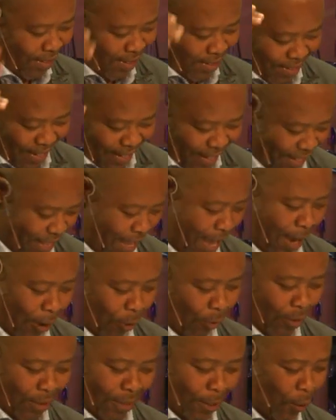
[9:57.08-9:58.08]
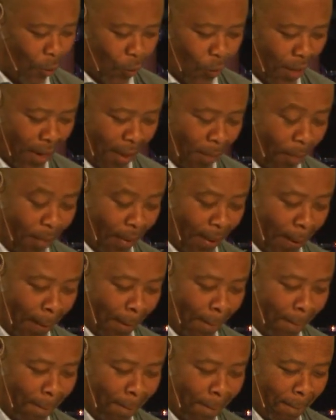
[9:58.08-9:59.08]
Even also on the
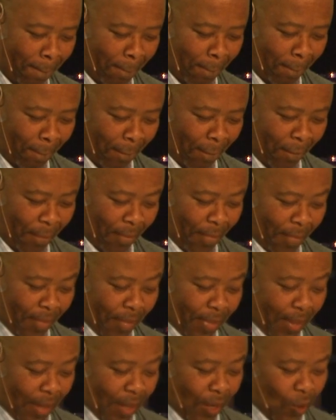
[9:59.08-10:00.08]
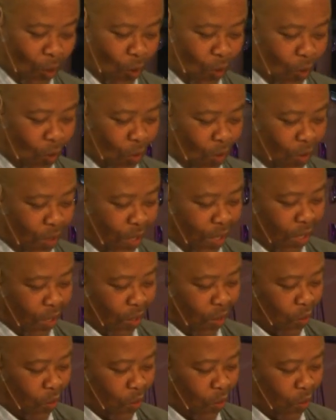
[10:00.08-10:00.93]
24th, it's still carrying on.